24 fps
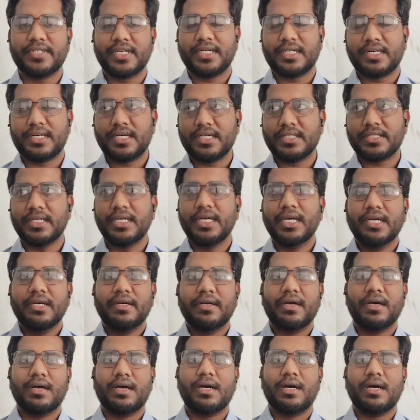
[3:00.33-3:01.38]
sectors
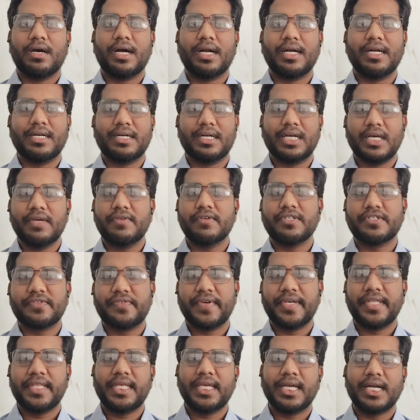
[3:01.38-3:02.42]
and
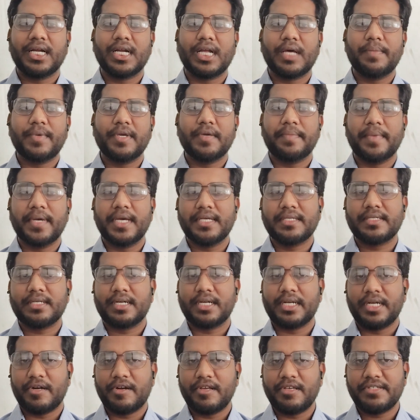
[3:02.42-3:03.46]
diversifying the economic base
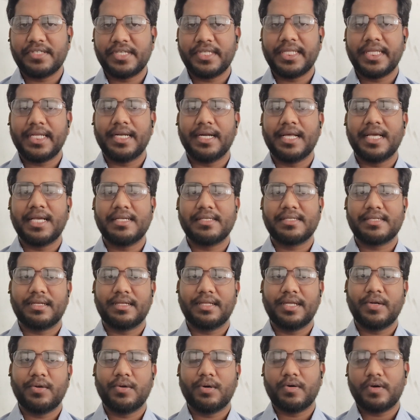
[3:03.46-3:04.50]
and reducing the reliance
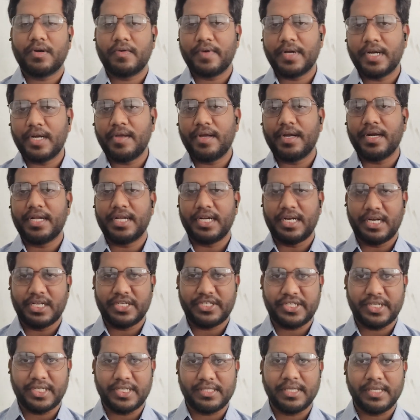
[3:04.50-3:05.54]
on the lower value and
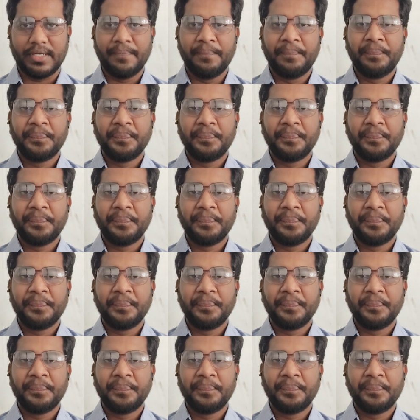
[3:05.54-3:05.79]
industries.